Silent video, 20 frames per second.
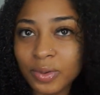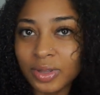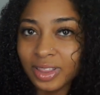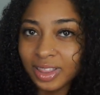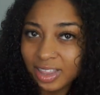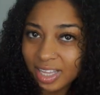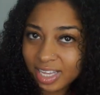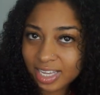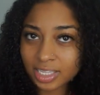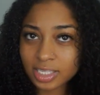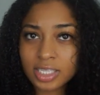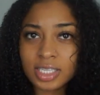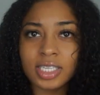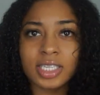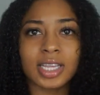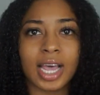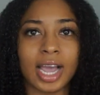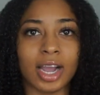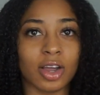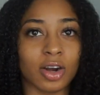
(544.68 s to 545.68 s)
with
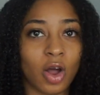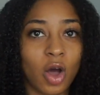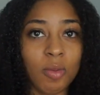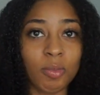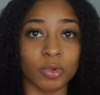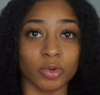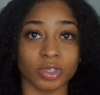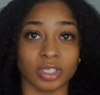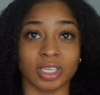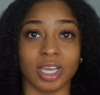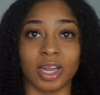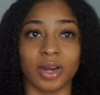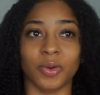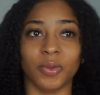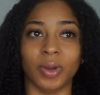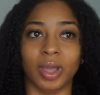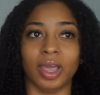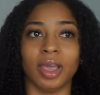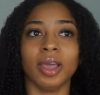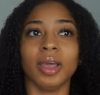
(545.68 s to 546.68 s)
this I could almost get
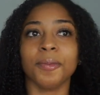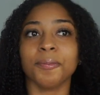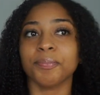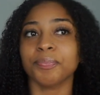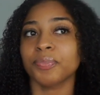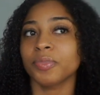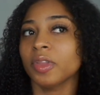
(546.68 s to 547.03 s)
away.